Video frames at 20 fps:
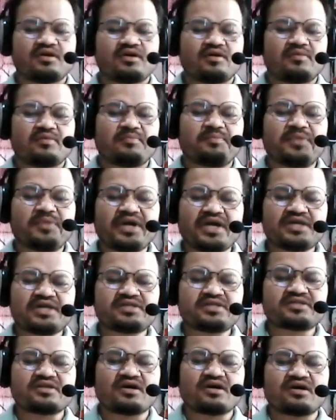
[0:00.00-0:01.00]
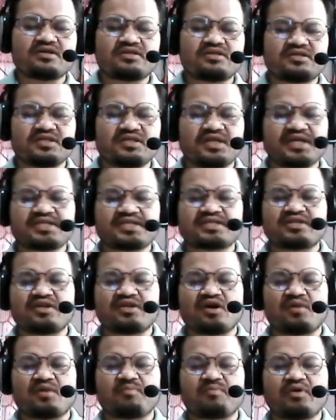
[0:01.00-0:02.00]
Based on direction
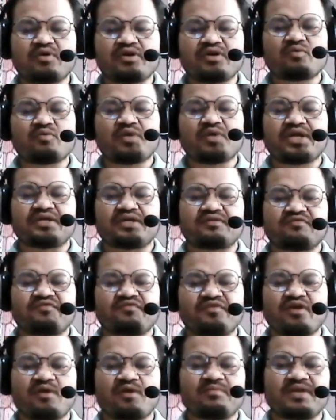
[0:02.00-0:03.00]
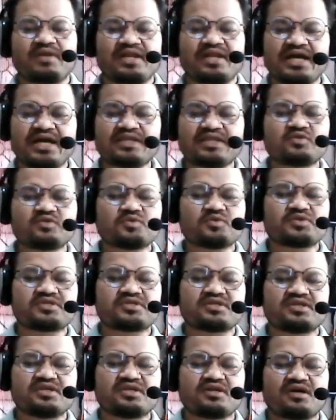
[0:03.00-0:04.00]
of blowing wind from land to
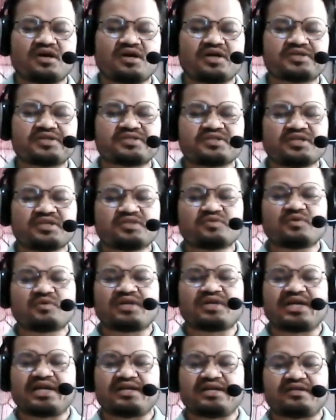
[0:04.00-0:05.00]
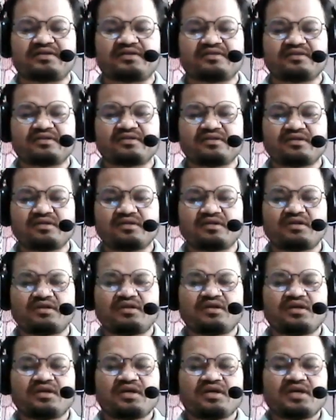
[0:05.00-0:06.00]
sea or sea to land,
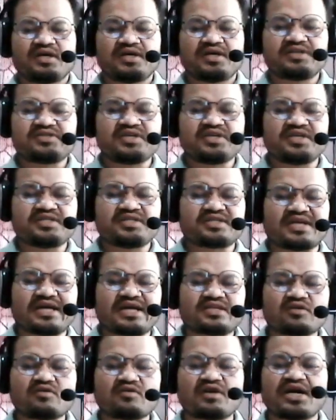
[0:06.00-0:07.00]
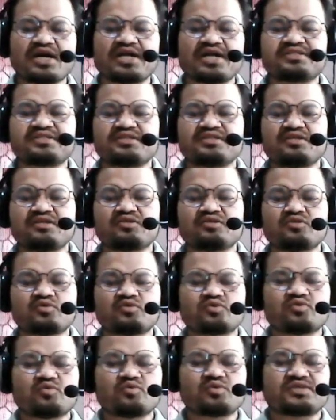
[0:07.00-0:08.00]
it is categorized into
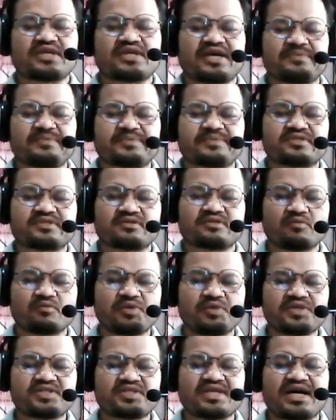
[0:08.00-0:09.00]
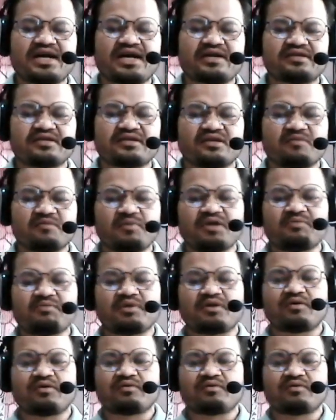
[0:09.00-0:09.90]
two types which are given below.